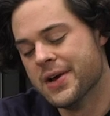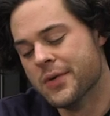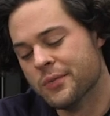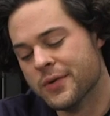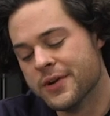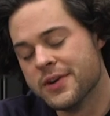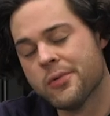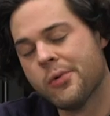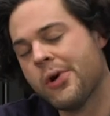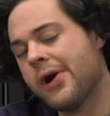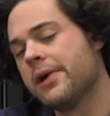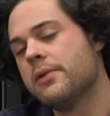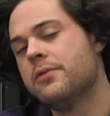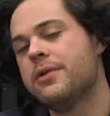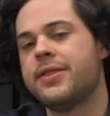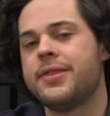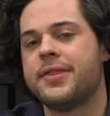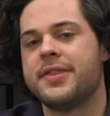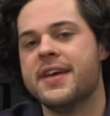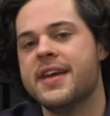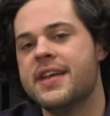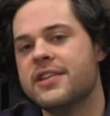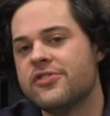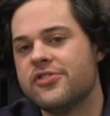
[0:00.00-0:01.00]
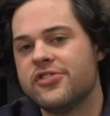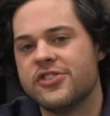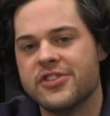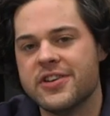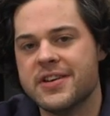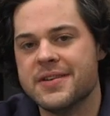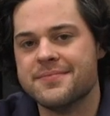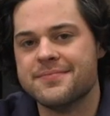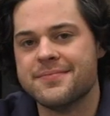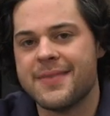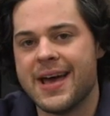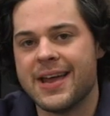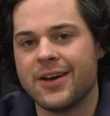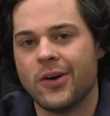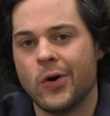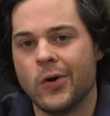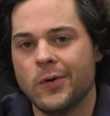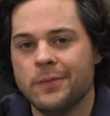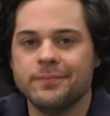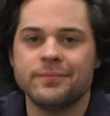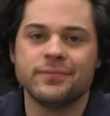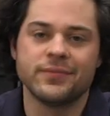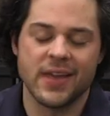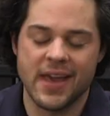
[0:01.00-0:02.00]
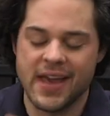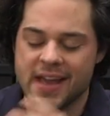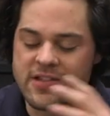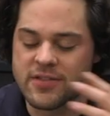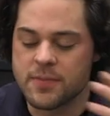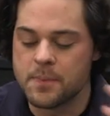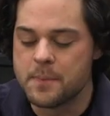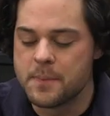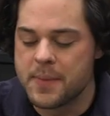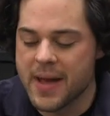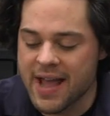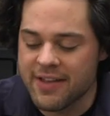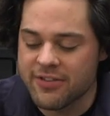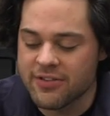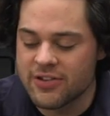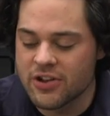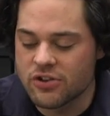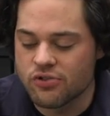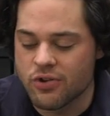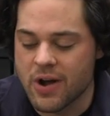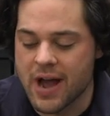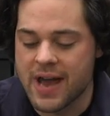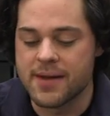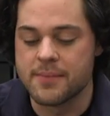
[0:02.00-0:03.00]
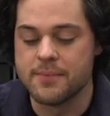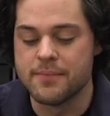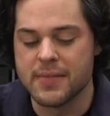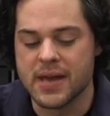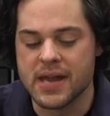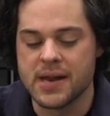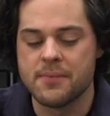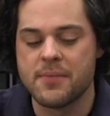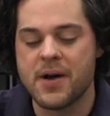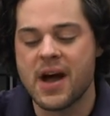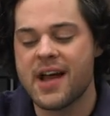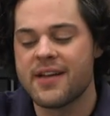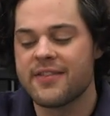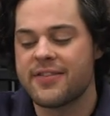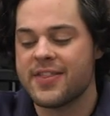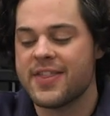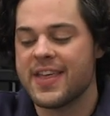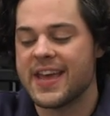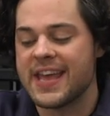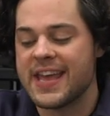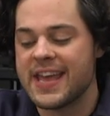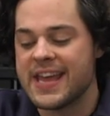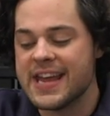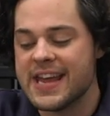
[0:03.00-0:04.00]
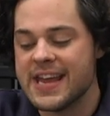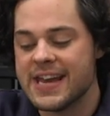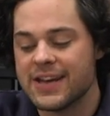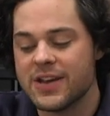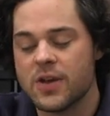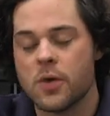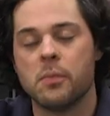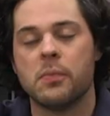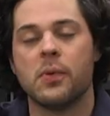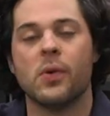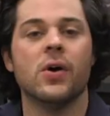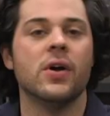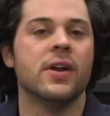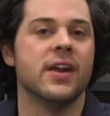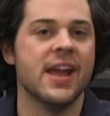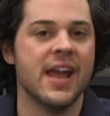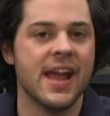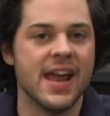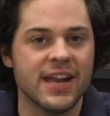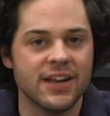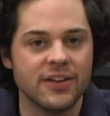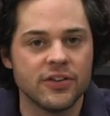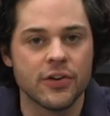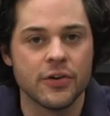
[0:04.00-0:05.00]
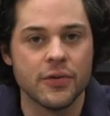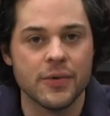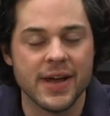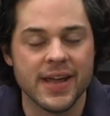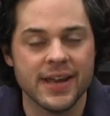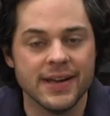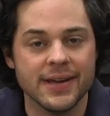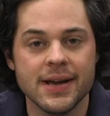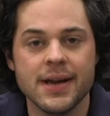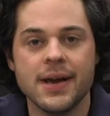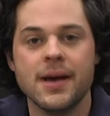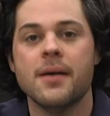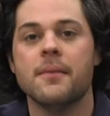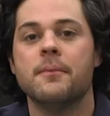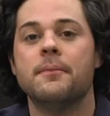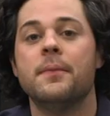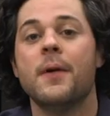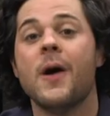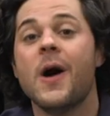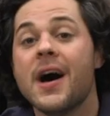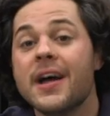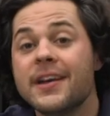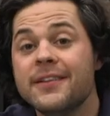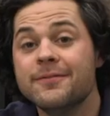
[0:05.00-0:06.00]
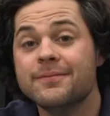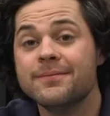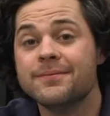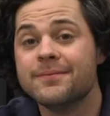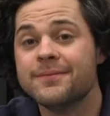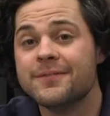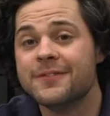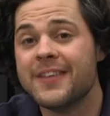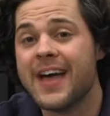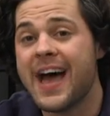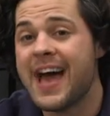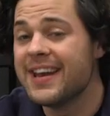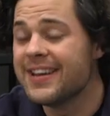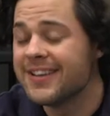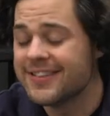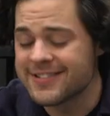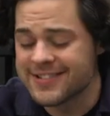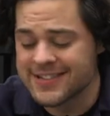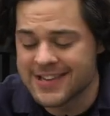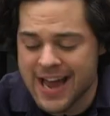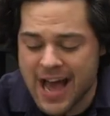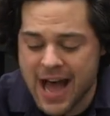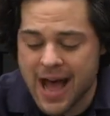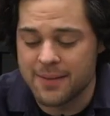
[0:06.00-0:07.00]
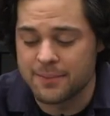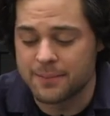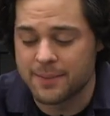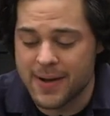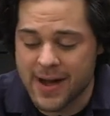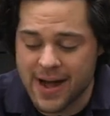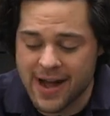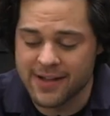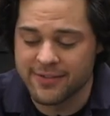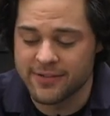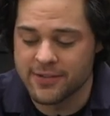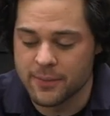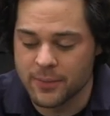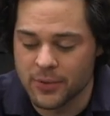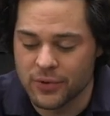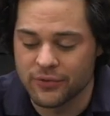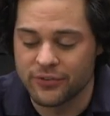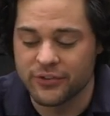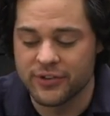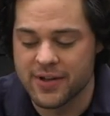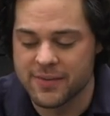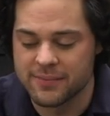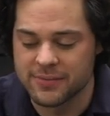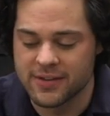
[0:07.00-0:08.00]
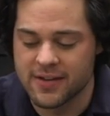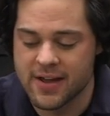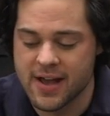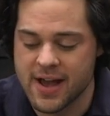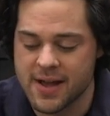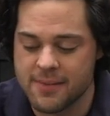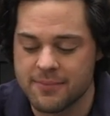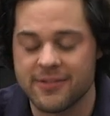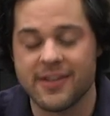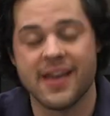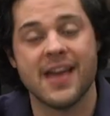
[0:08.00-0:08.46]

When you're working with thin sheet metal, it's best to try to minimize the heat you put into it, but that is not possible sometimes.